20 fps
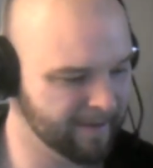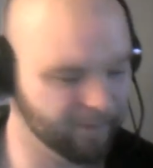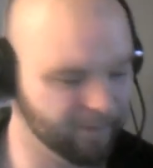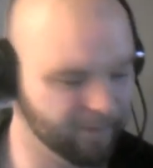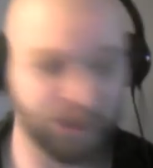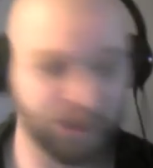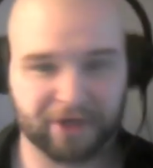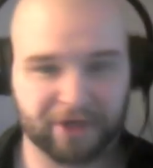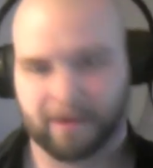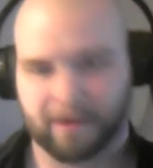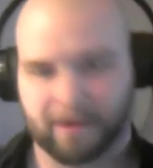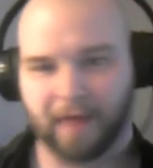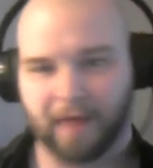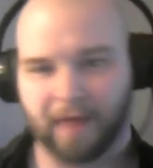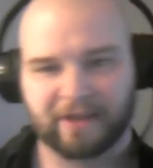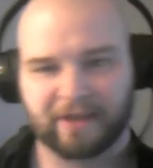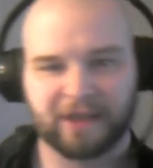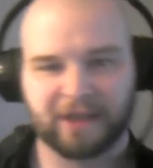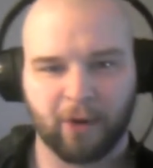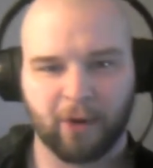Which
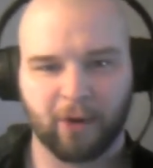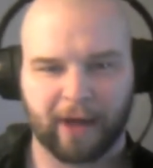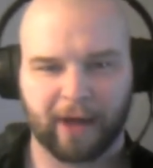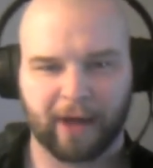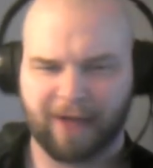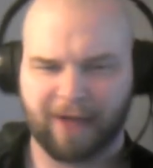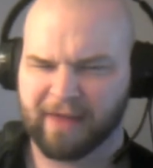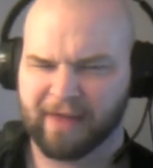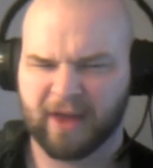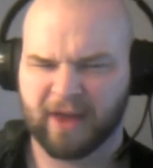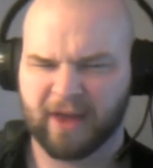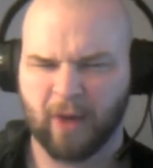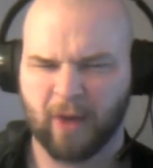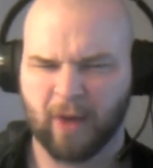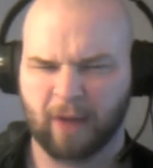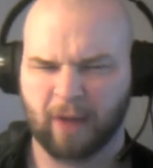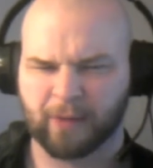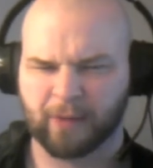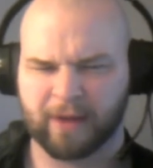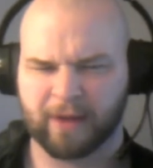obviously you already have. I think you
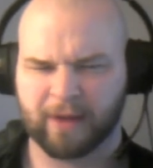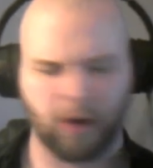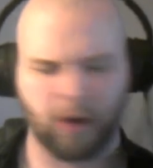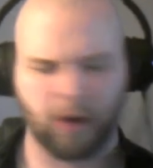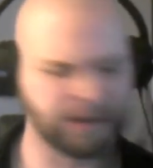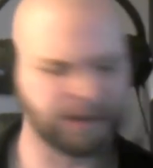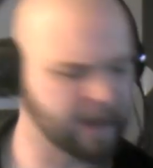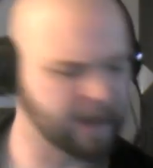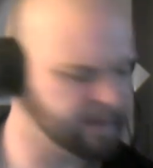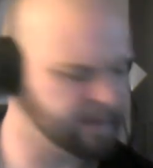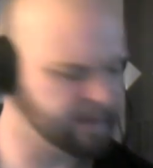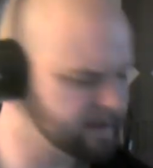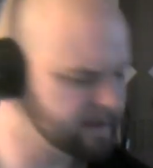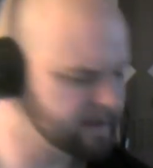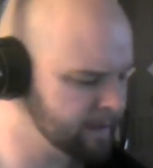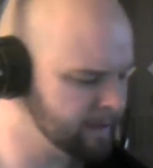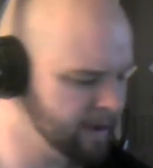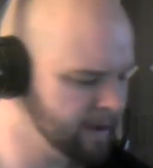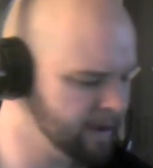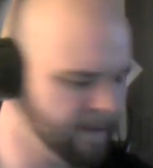helped with the archetypes.
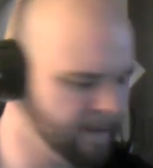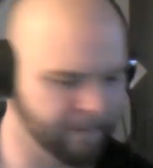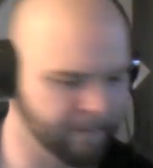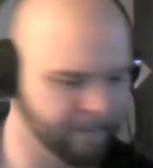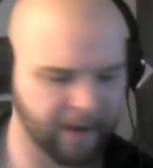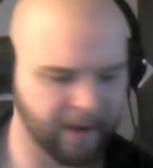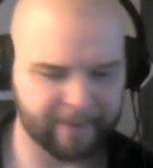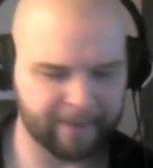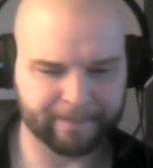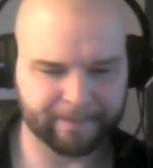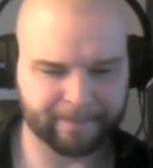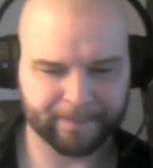But